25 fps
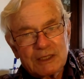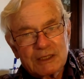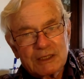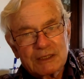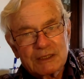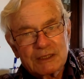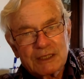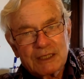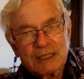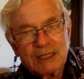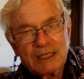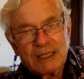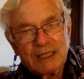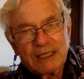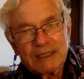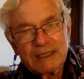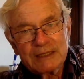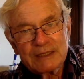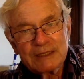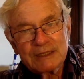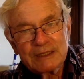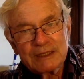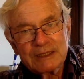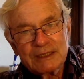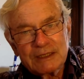this
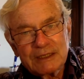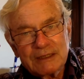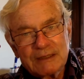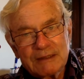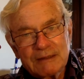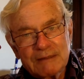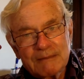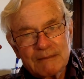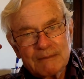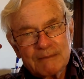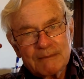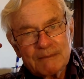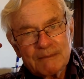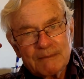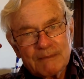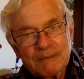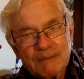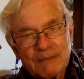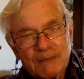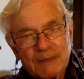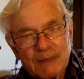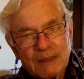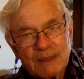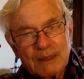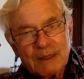class and
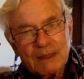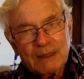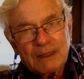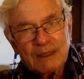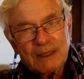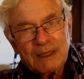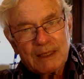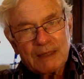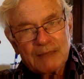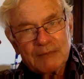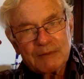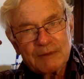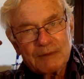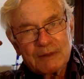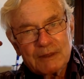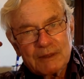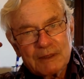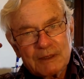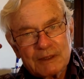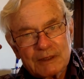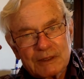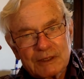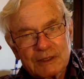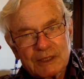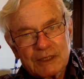have
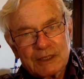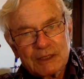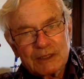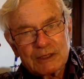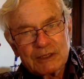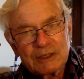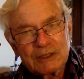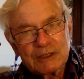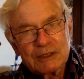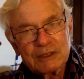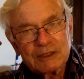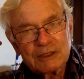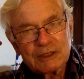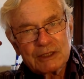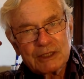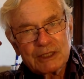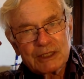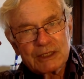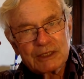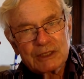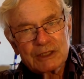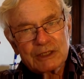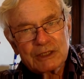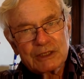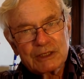discussion
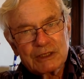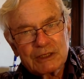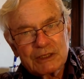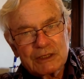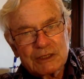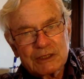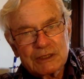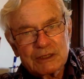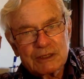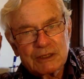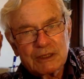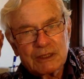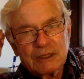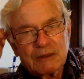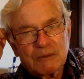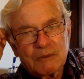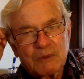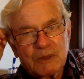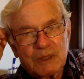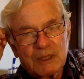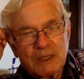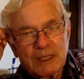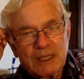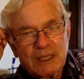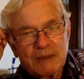sections uh,
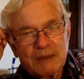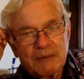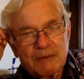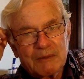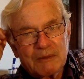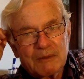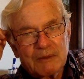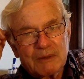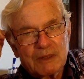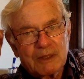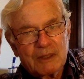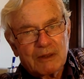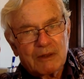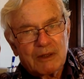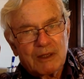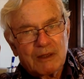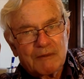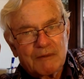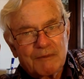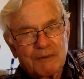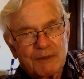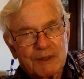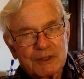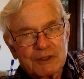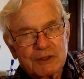one i they're
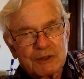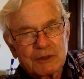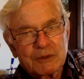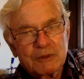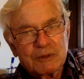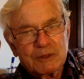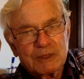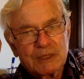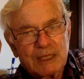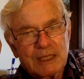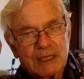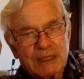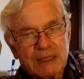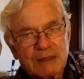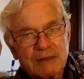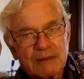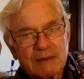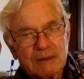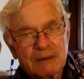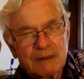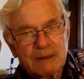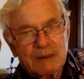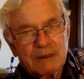all virtual now